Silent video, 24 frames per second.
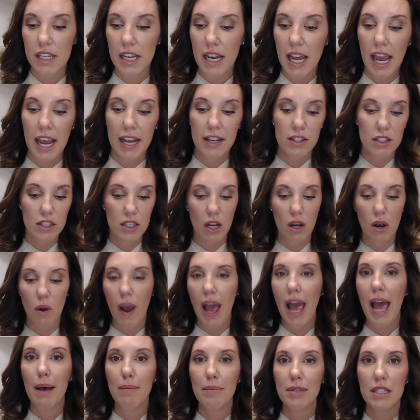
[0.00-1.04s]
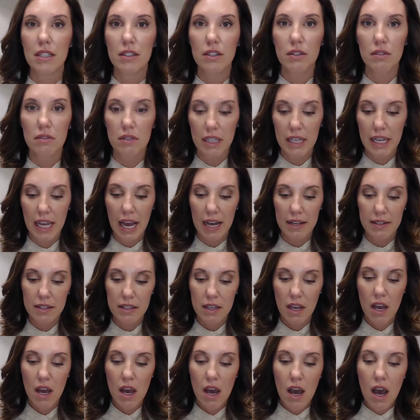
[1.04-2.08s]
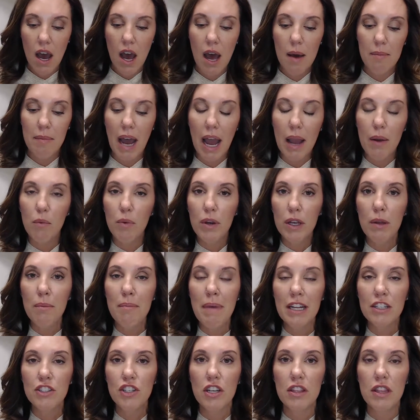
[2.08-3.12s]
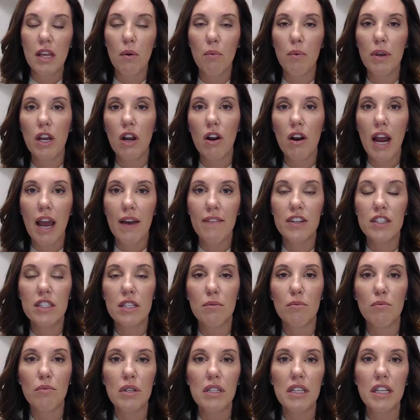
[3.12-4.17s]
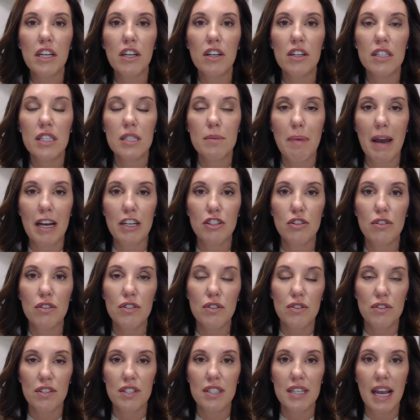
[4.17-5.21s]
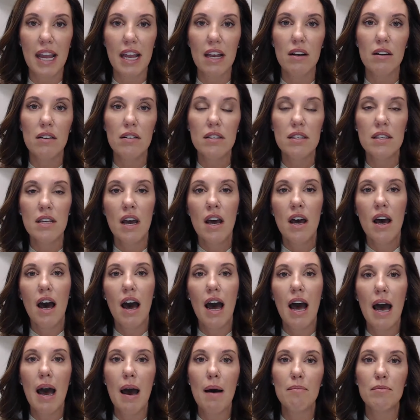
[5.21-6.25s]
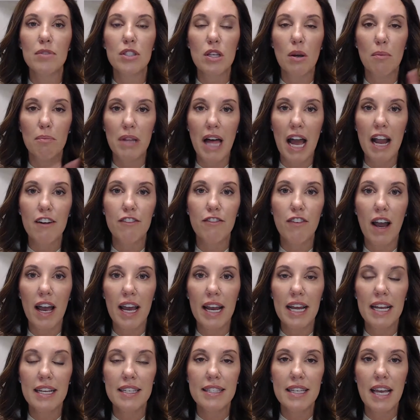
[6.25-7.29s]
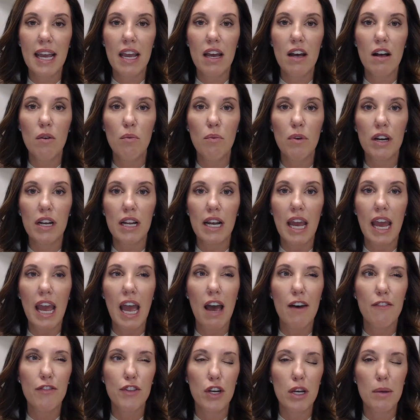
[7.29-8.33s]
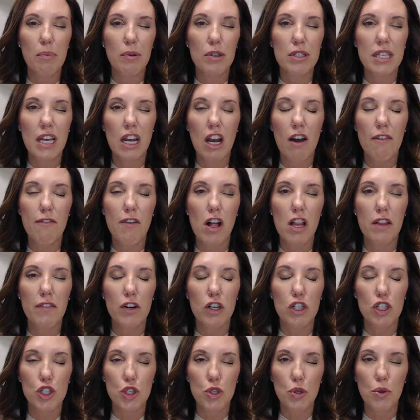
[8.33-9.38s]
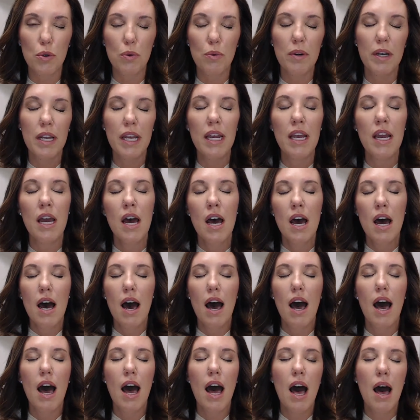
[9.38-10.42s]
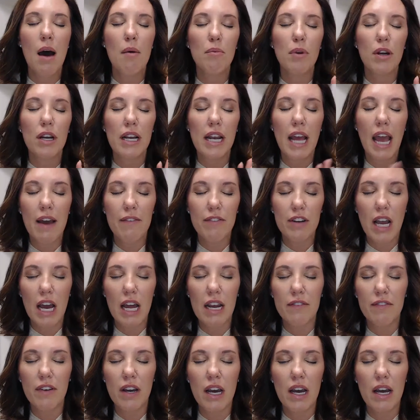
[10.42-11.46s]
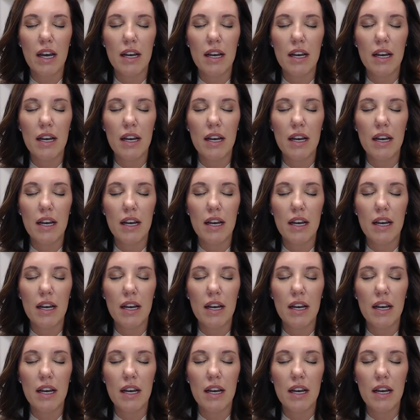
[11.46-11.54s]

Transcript: today. So absolutely, yes. I will mention that we are having some really good specials or sales. So Black Friday sale, we're going to have 30% off all of our jewelry. We're going to have kind of